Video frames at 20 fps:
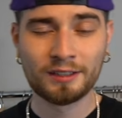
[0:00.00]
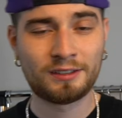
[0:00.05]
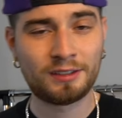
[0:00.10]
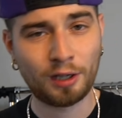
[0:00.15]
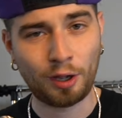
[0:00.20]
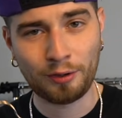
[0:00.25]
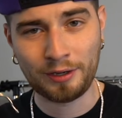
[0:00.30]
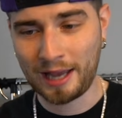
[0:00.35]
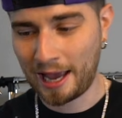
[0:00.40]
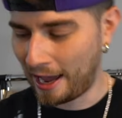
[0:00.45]

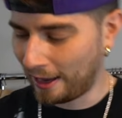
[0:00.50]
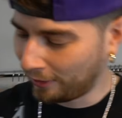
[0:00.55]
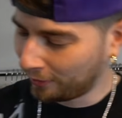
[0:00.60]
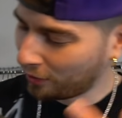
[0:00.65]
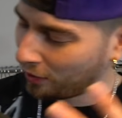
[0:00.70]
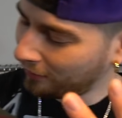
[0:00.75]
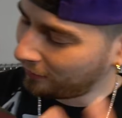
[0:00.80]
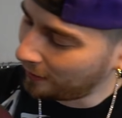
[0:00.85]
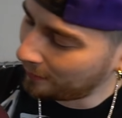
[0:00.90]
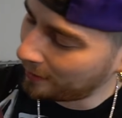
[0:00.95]
So yeah, I don't
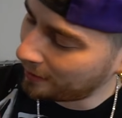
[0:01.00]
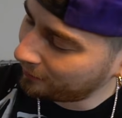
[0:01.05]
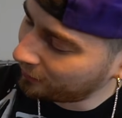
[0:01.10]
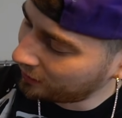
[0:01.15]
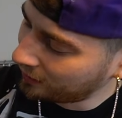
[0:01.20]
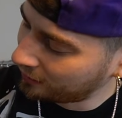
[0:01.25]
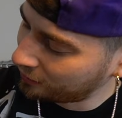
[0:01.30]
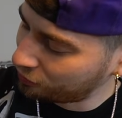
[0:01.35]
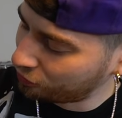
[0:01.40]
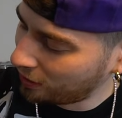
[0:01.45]
know if I'm ever
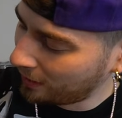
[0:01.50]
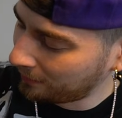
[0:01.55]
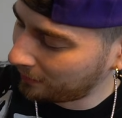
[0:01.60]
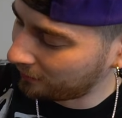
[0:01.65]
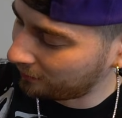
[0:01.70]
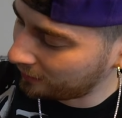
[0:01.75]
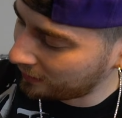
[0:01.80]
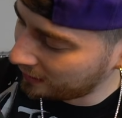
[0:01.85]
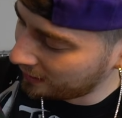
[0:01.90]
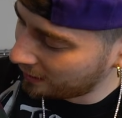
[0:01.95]
gonna drop
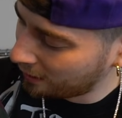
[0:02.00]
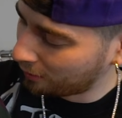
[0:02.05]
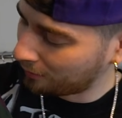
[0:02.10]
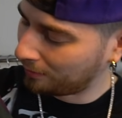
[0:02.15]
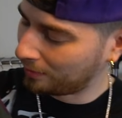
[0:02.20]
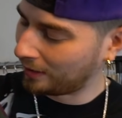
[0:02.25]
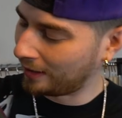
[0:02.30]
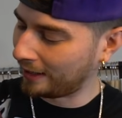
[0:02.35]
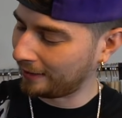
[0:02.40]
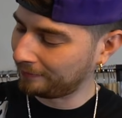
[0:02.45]
the video,
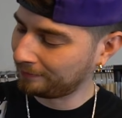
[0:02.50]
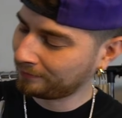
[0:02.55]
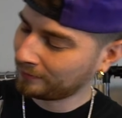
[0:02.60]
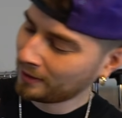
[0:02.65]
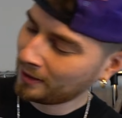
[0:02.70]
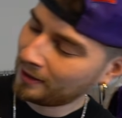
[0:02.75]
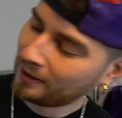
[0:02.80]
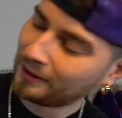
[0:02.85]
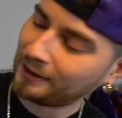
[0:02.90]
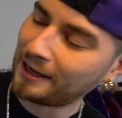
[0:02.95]
but
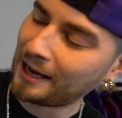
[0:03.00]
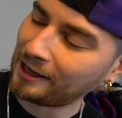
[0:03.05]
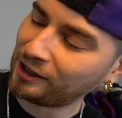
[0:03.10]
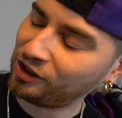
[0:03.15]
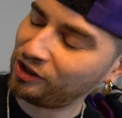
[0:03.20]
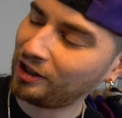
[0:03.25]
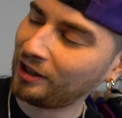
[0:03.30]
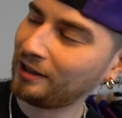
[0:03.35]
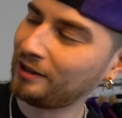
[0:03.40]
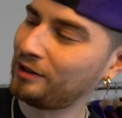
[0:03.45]

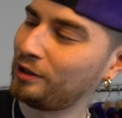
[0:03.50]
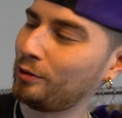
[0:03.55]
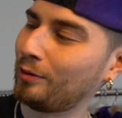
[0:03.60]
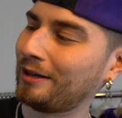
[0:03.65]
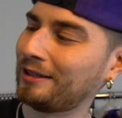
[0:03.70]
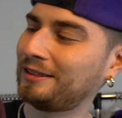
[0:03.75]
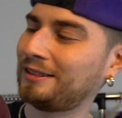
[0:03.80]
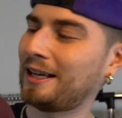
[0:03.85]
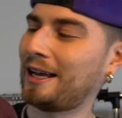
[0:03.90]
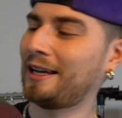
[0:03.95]
Guess Jeans U
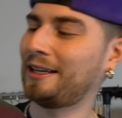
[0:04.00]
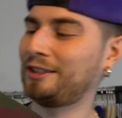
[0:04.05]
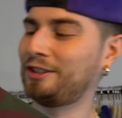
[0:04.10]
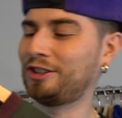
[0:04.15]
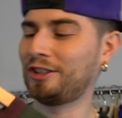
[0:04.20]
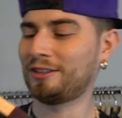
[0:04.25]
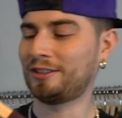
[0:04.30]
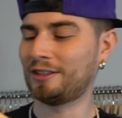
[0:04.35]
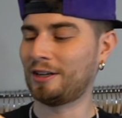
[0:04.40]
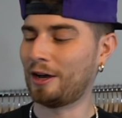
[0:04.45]
S A,
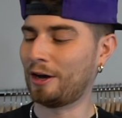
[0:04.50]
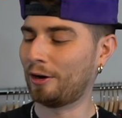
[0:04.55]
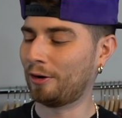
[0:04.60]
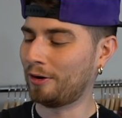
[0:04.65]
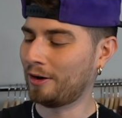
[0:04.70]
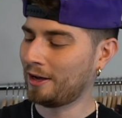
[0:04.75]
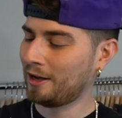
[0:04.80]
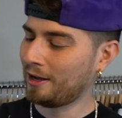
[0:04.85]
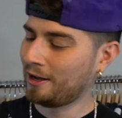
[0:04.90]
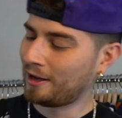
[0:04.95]
just
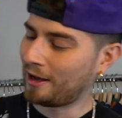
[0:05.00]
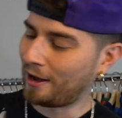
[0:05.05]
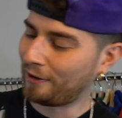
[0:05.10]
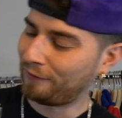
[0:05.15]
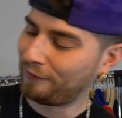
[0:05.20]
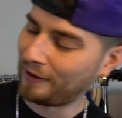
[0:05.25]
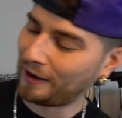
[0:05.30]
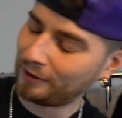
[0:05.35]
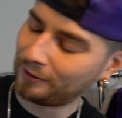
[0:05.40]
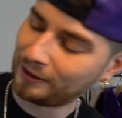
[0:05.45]
know, I
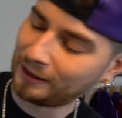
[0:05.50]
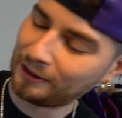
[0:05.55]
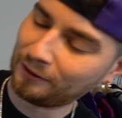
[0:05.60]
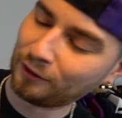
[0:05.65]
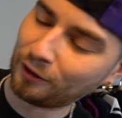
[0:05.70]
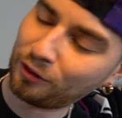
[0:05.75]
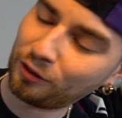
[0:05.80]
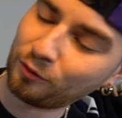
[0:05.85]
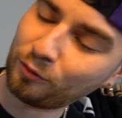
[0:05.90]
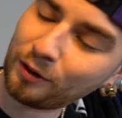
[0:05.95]
found it in
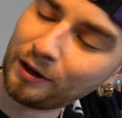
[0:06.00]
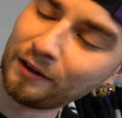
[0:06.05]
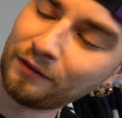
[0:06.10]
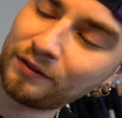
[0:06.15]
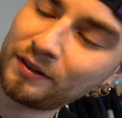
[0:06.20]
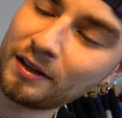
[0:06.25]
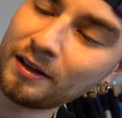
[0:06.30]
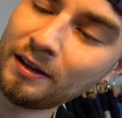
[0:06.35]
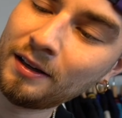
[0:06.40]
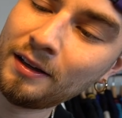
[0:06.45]
the
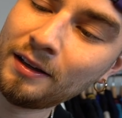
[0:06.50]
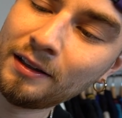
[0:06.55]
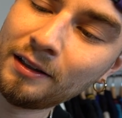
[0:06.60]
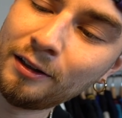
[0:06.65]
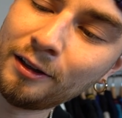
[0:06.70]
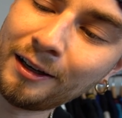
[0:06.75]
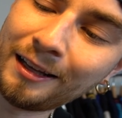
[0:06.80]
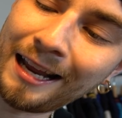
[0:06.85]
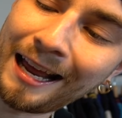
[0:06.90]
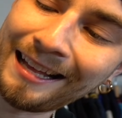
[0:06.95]
thrift.
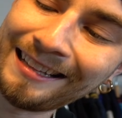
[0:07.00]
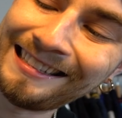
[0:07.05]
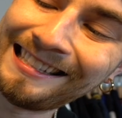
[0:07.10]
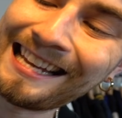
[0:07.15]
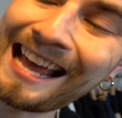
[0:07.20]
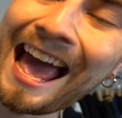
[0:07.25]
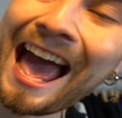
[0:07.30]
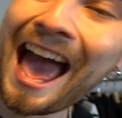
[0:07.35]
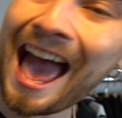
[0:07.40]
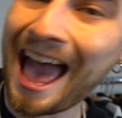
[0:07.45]
Look at that
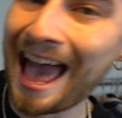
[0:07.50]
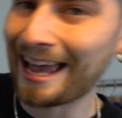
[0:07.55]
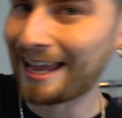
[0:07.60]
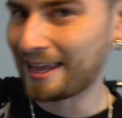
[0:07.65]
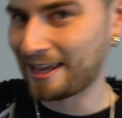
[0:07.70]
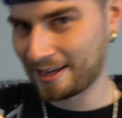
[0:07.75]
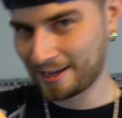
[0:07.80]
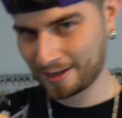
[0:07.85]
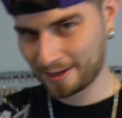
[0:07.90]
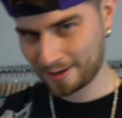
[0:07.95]

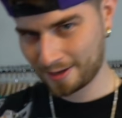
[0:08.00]
tag.